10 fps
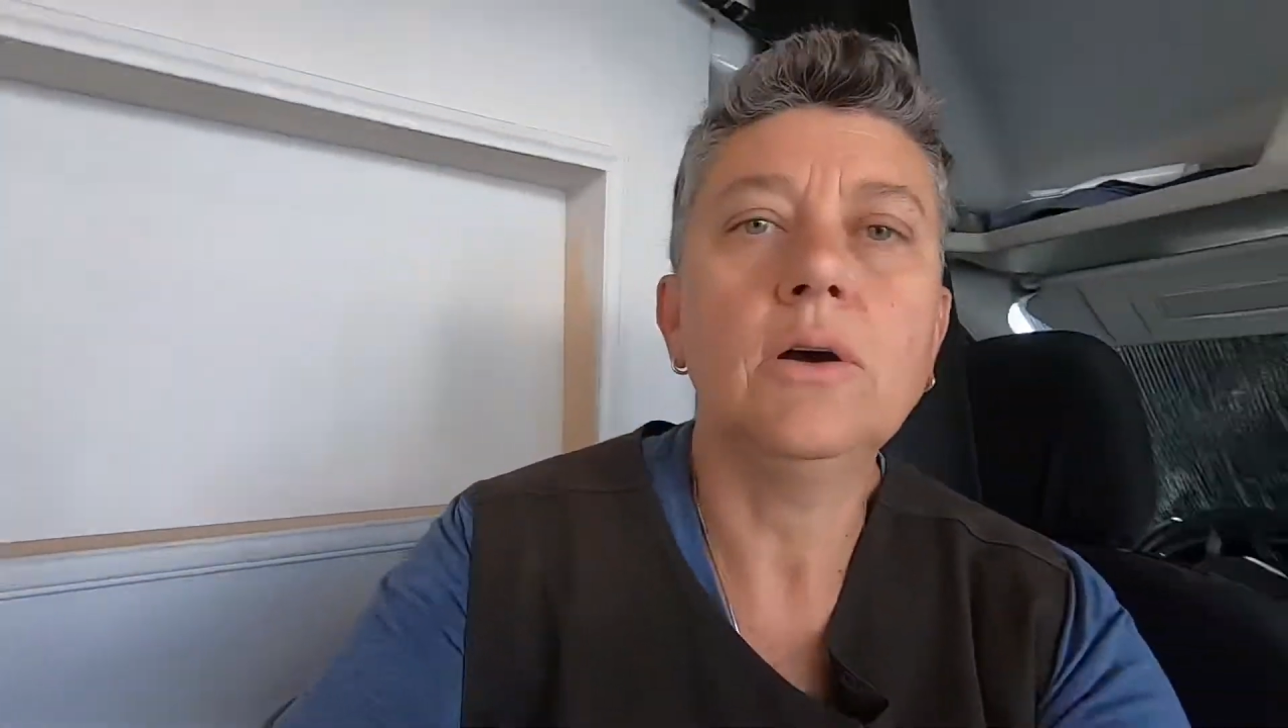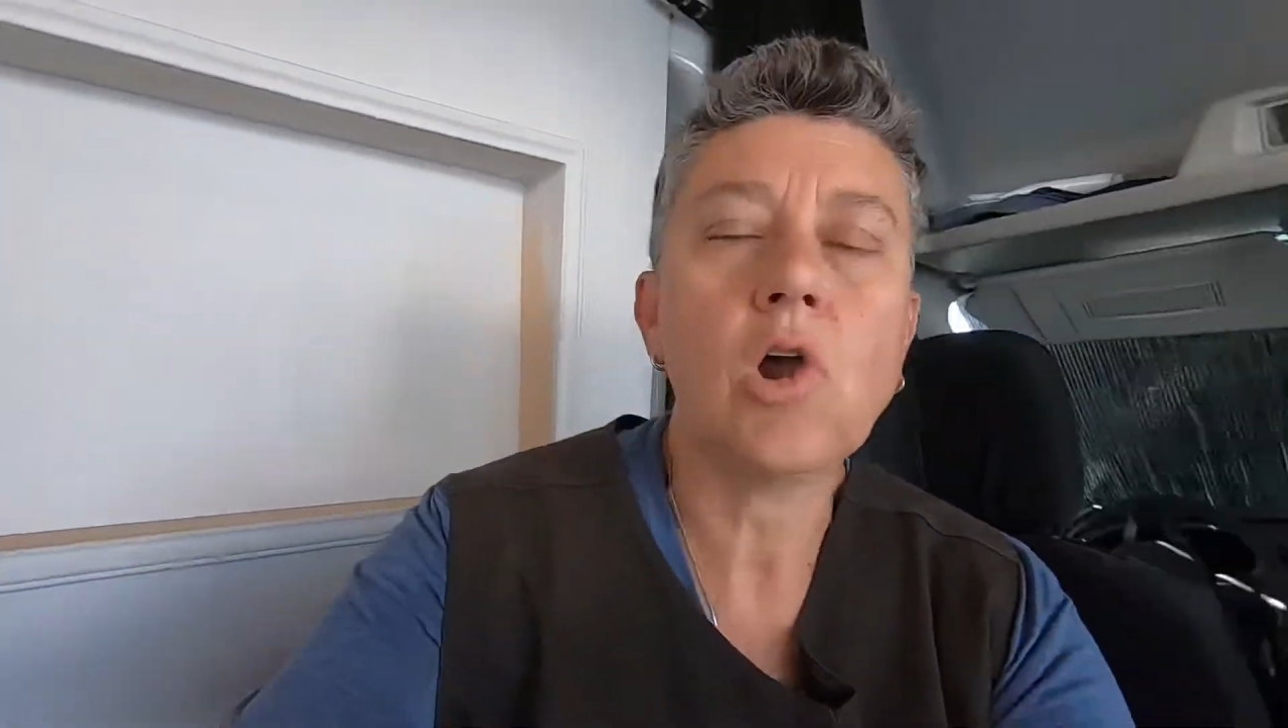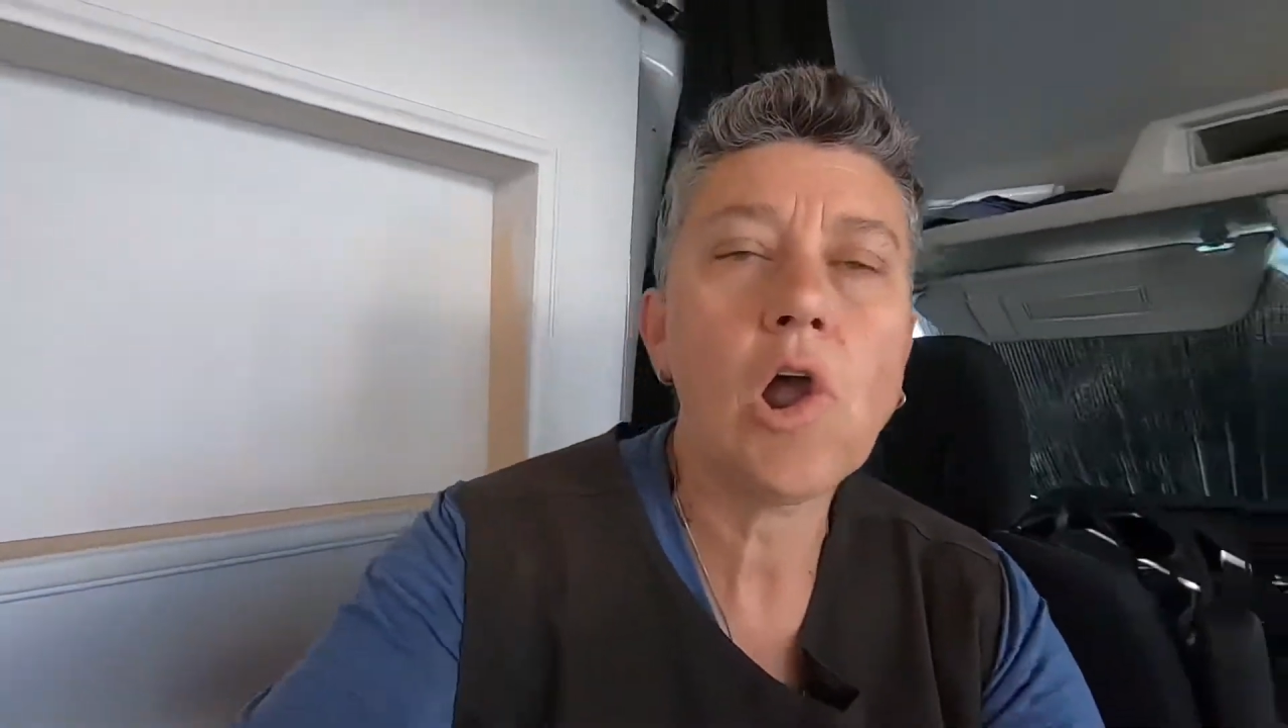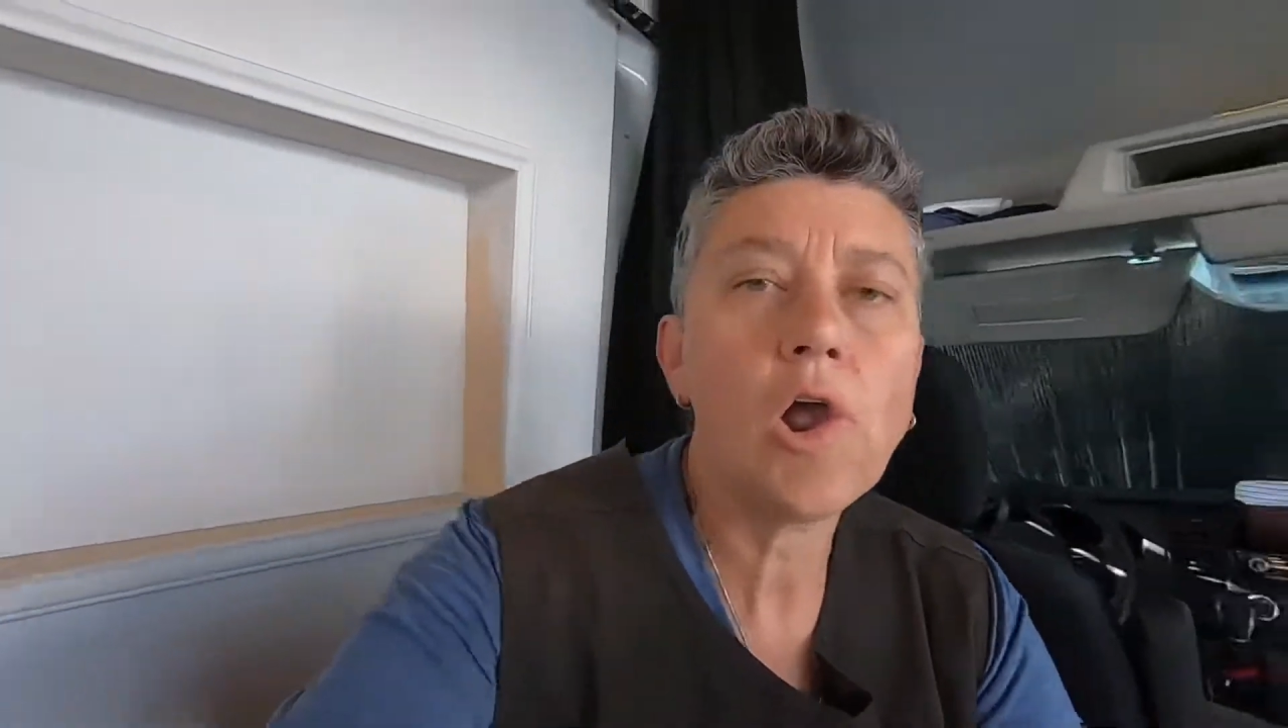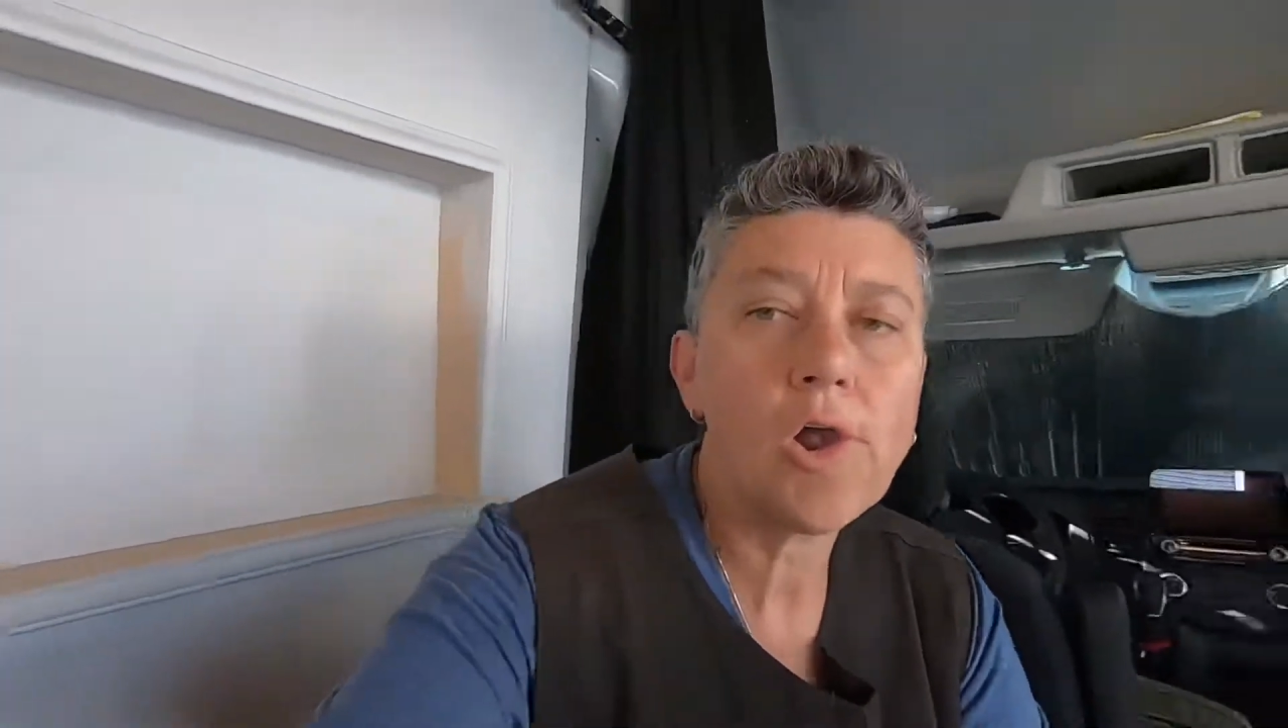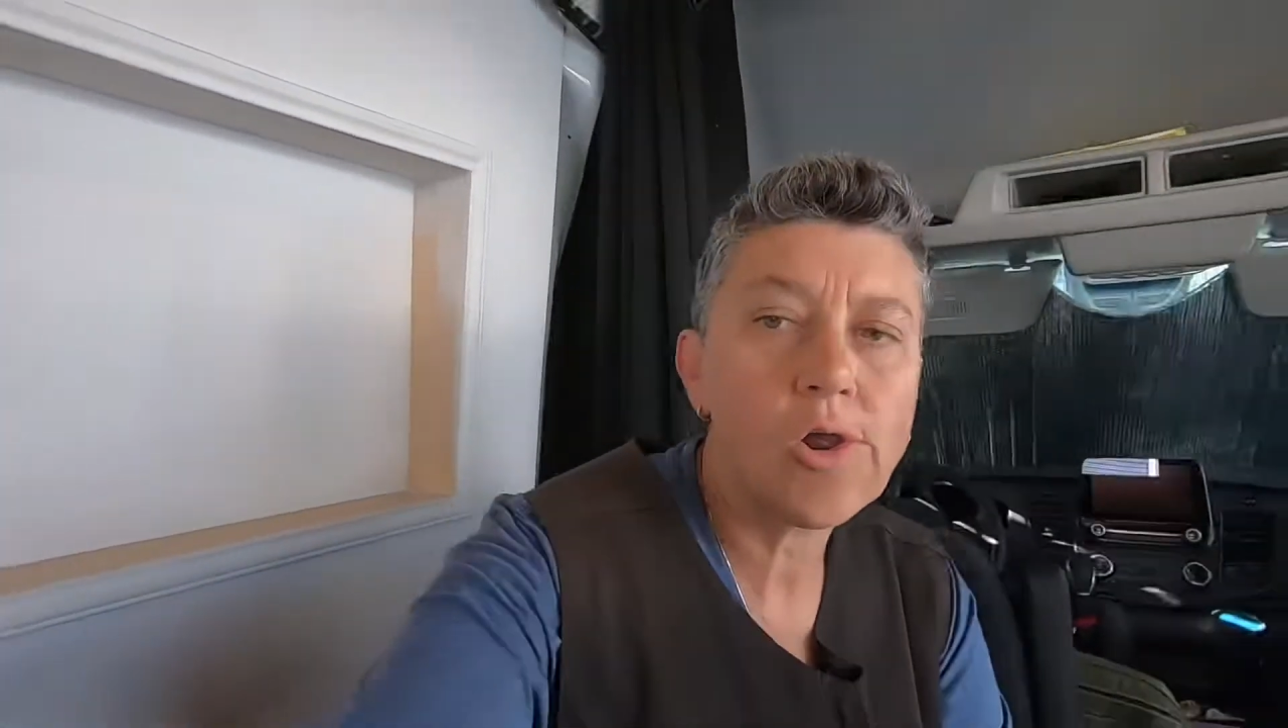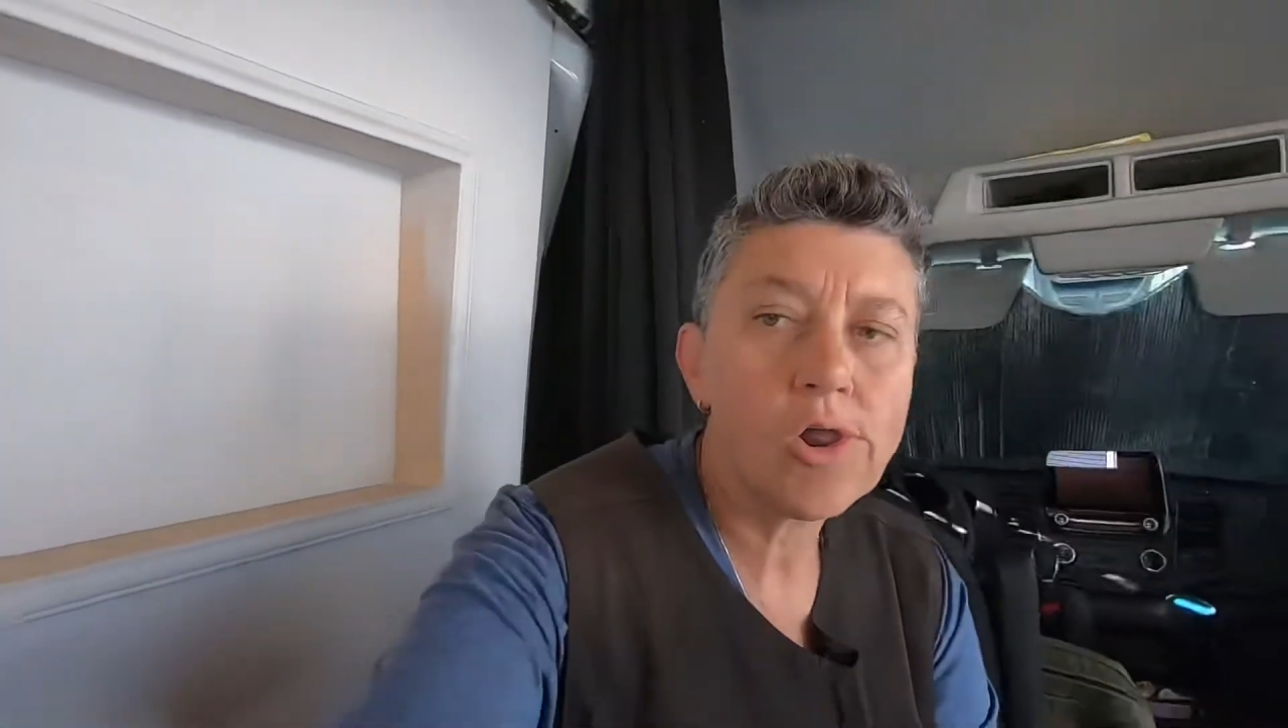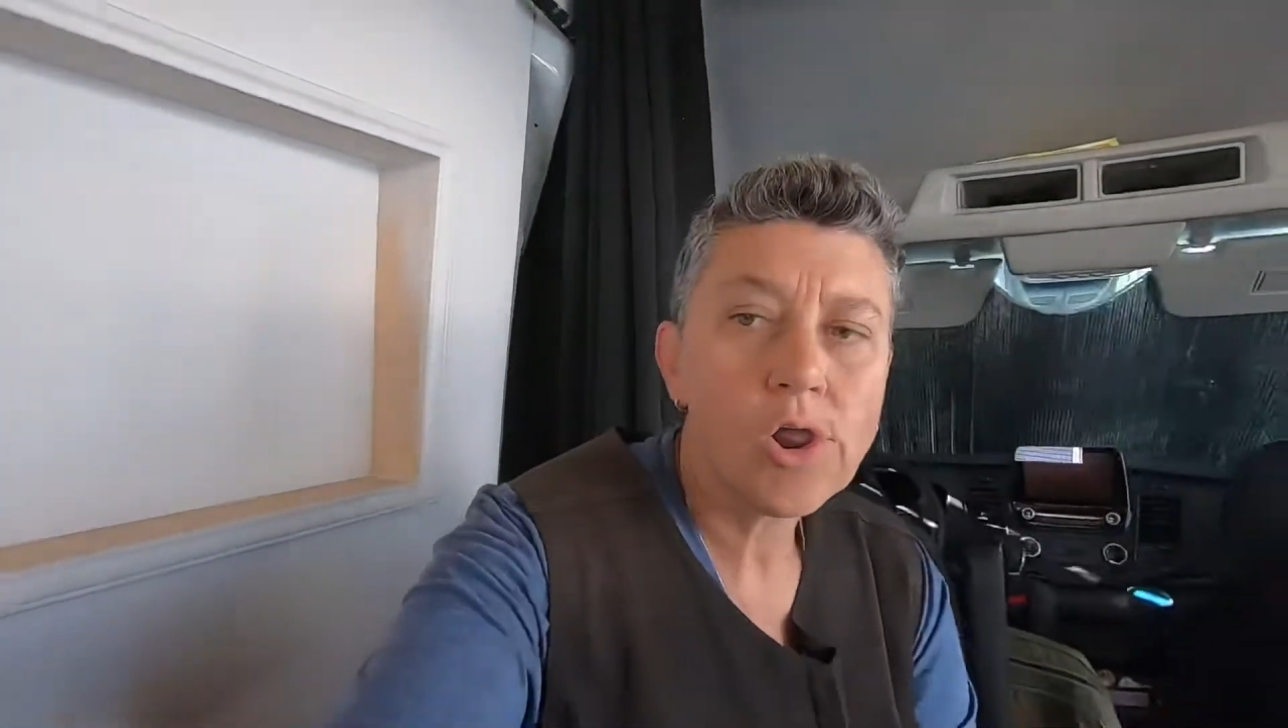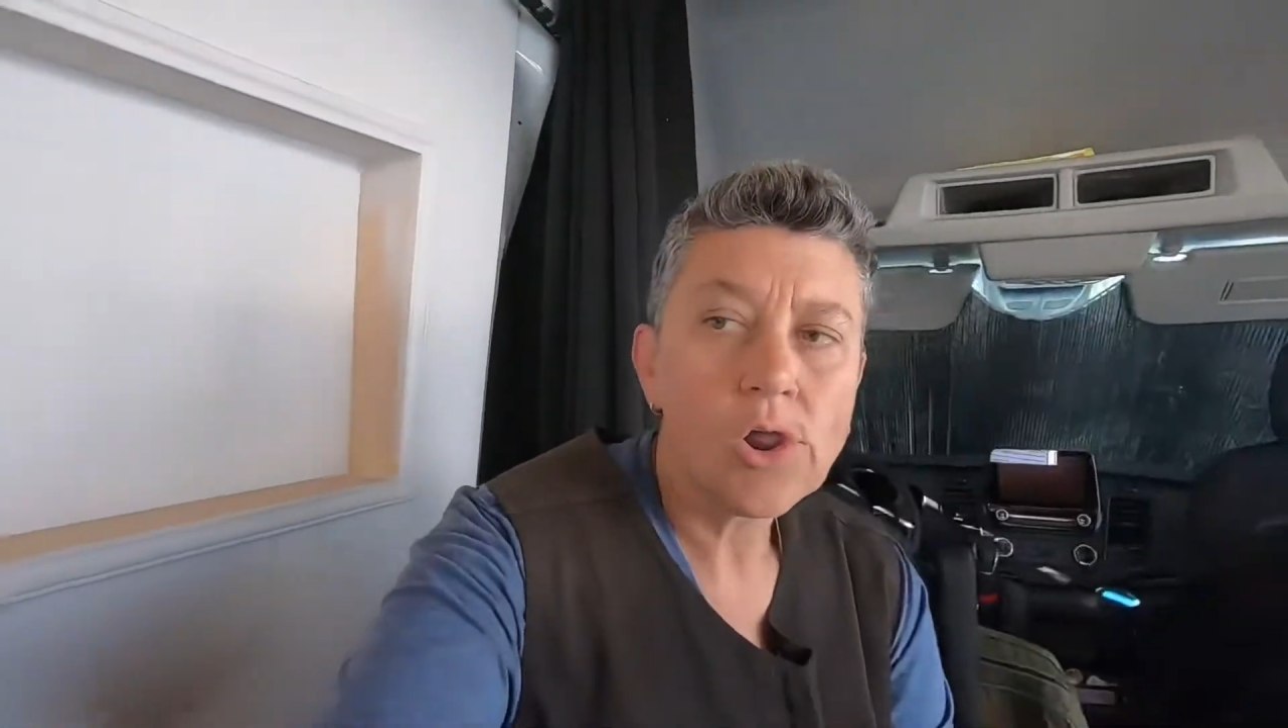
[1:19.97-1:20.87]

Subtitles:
The